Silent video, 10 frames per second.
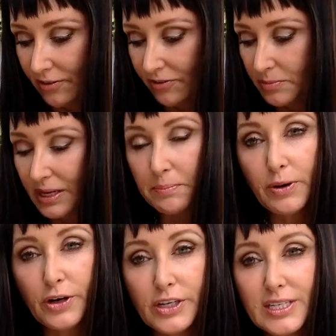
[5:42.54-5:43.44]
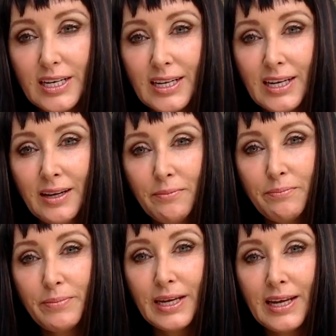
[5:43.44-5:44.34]
For me personally,
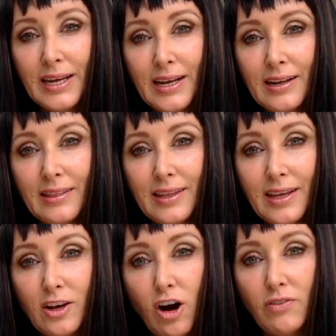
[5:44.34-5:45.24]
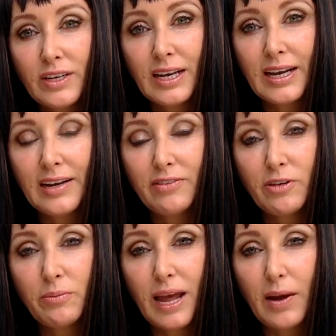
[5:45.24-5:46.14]
being the coven leader for
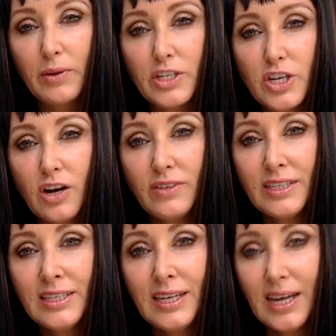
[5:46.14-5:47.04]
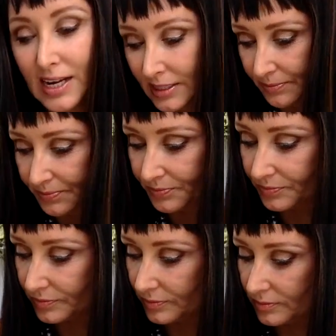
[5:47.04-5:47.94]
Black Witch Coven,
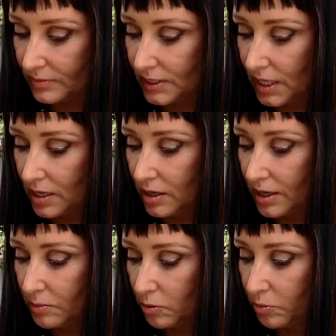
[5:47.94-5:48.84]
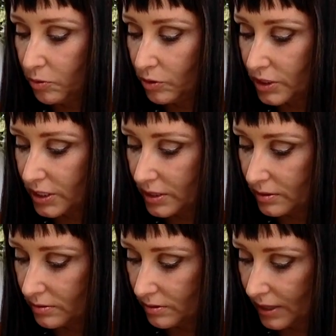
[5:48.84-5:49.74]
I will put
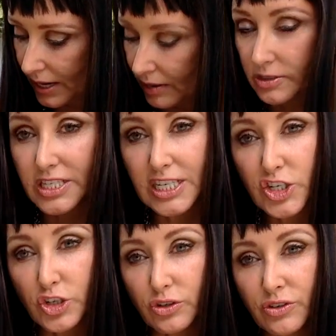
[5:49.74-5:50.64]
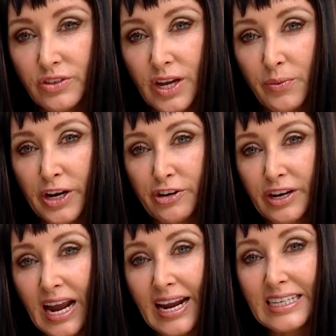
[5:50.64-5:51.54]
our sigil that we
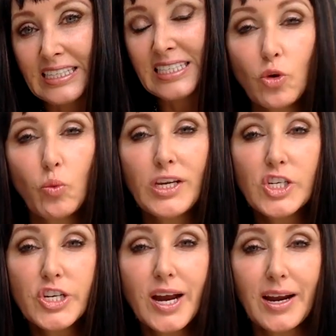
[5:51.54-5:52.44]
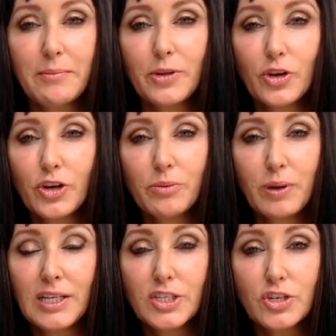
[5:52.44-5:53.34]
created, the witch name, you could
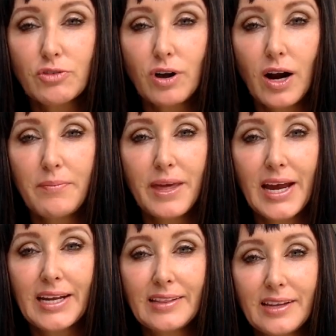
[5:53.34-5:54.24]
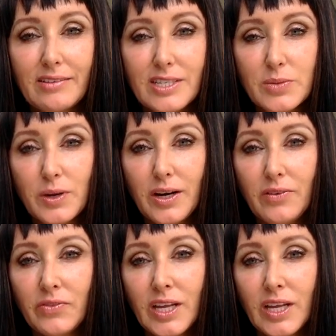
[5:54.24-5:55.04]
inscribe that in there as well.